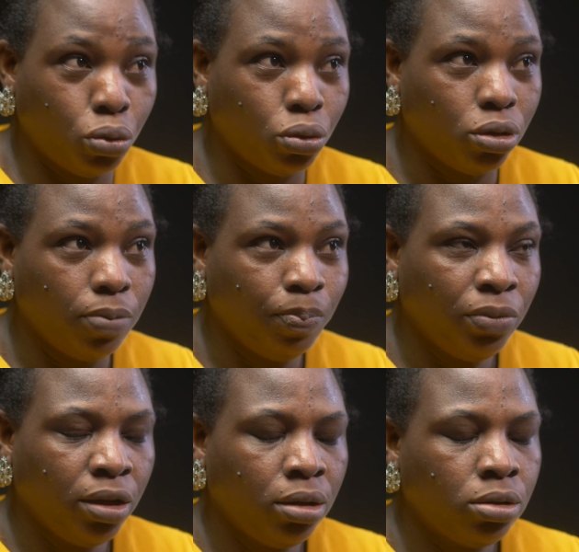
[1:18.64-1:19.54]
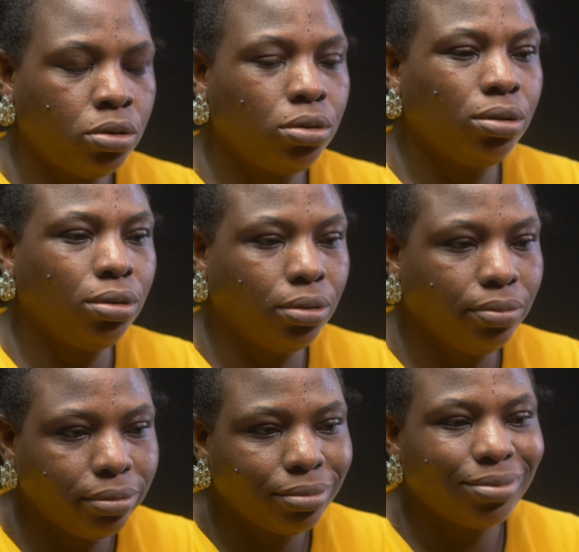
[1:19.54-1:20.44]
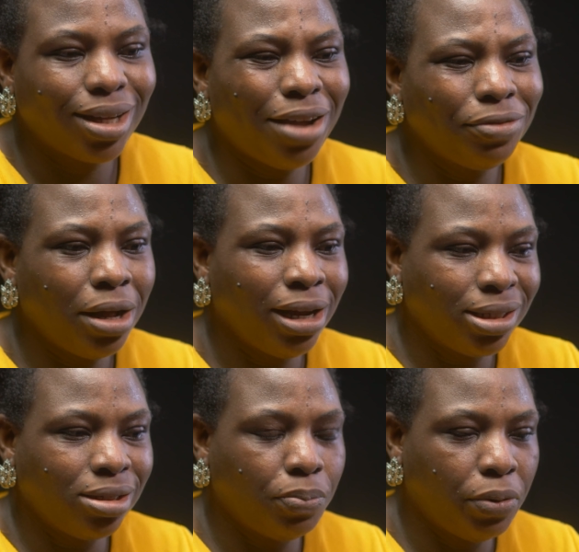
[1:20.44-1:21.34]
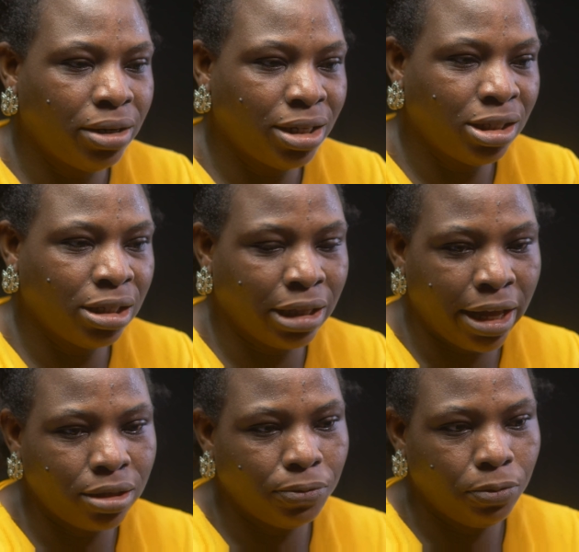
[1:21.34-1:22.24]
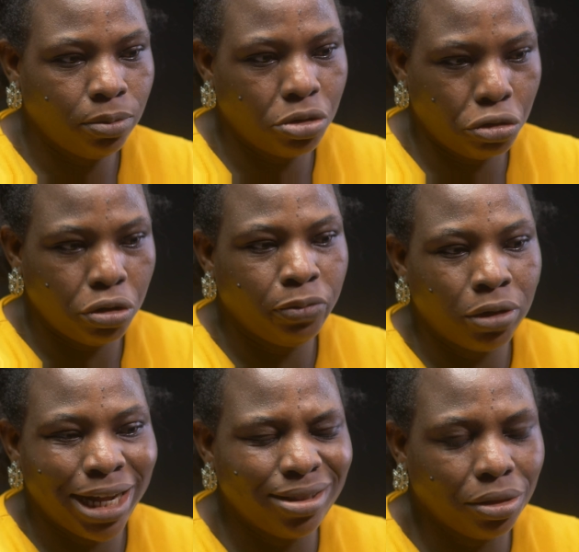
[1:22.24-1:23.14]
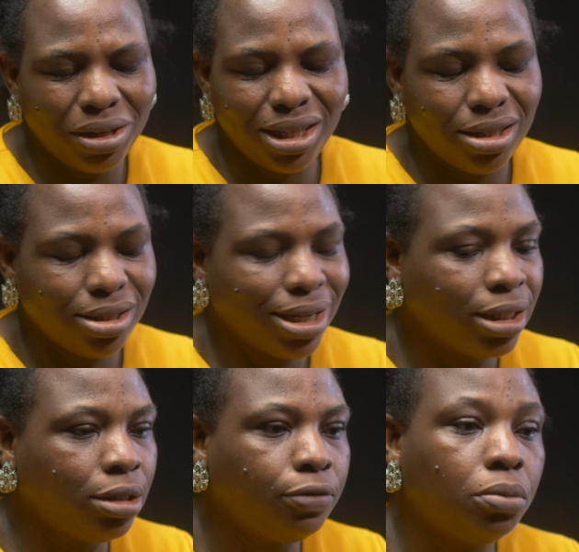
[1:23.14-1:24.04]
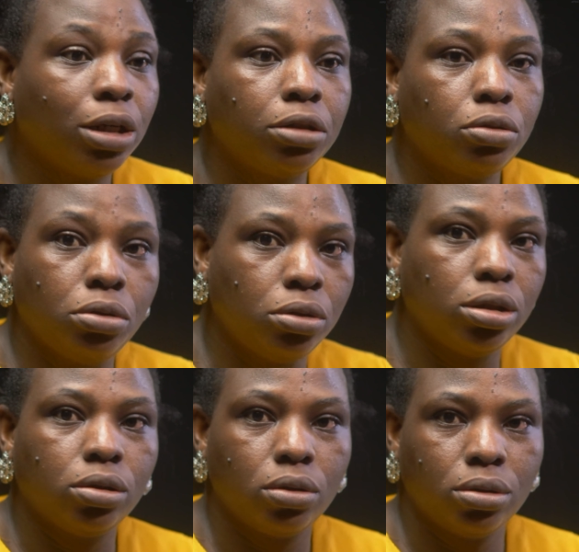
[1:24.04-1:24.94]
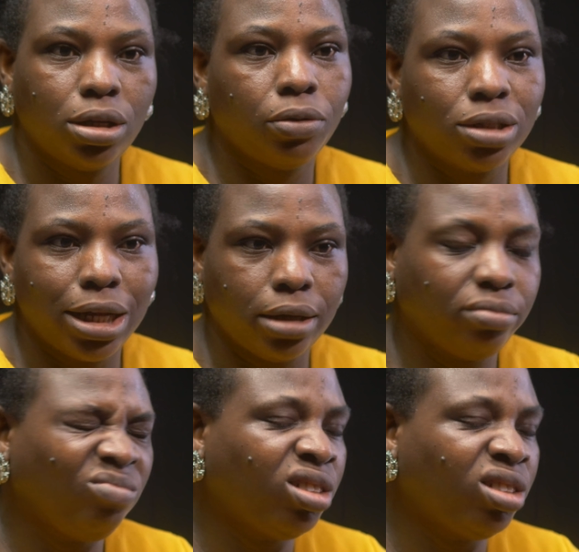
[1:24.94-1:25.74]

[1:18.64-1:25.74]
do. So after getting the pregnancy test strip for like three days, I didn't even bother to do it because I was like,